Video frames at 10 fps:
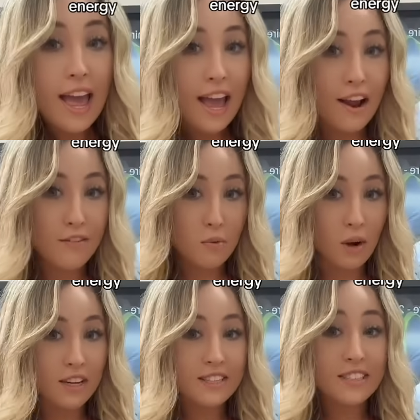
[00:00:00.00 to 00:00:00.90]
everyone,
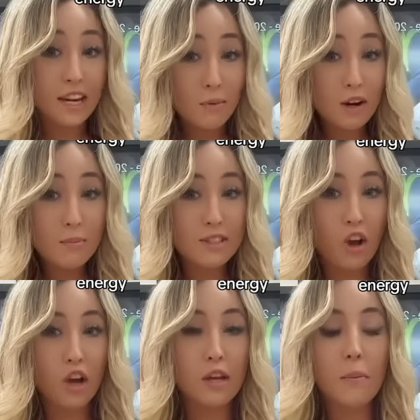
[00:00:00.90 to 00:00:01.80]
today we're going to be
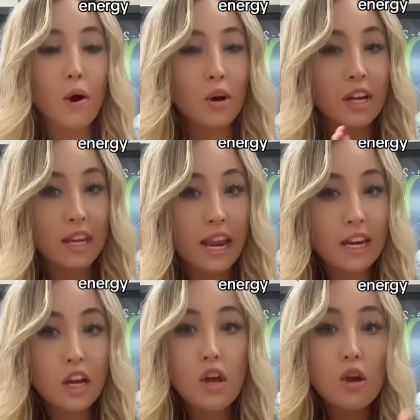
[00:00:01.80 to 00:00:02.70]
talking about
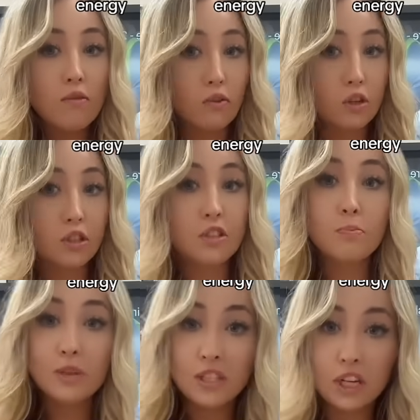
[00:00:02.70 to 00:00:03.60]
kinetic versus
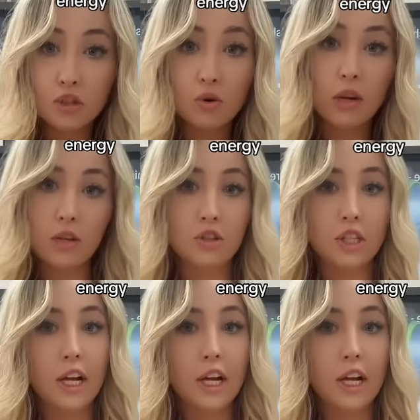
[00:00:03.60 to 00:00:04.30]
potential energy.